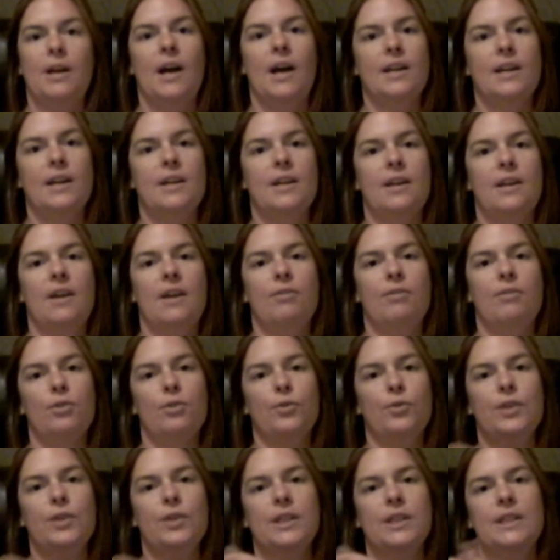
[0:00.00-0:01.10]
I
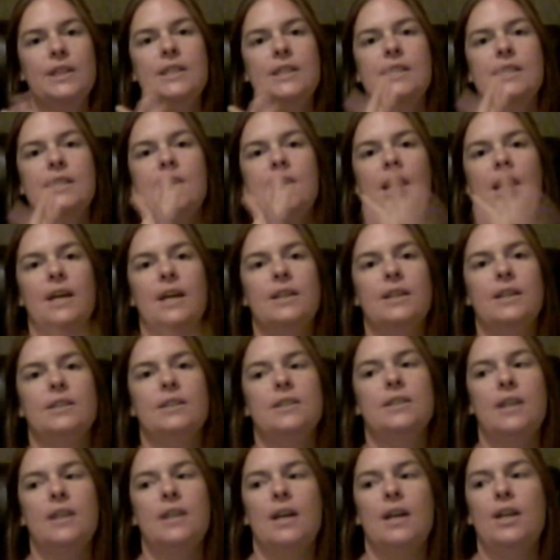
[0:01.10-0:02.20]
never really designed.